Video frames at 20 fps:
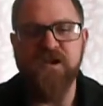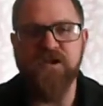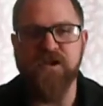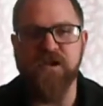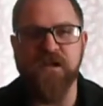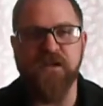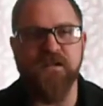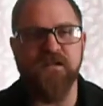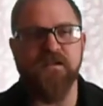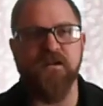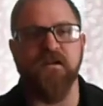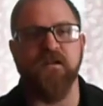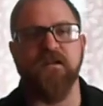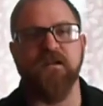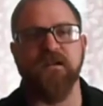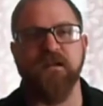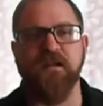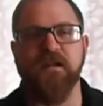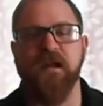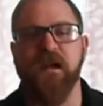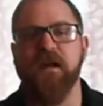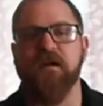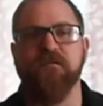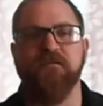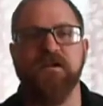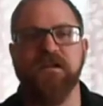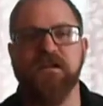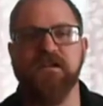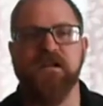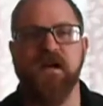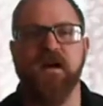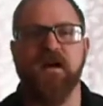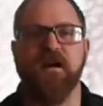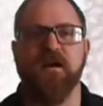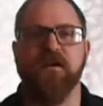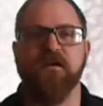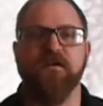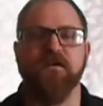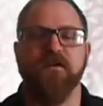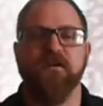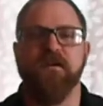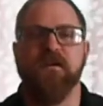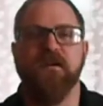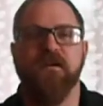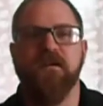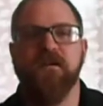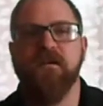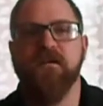She is currently a retired,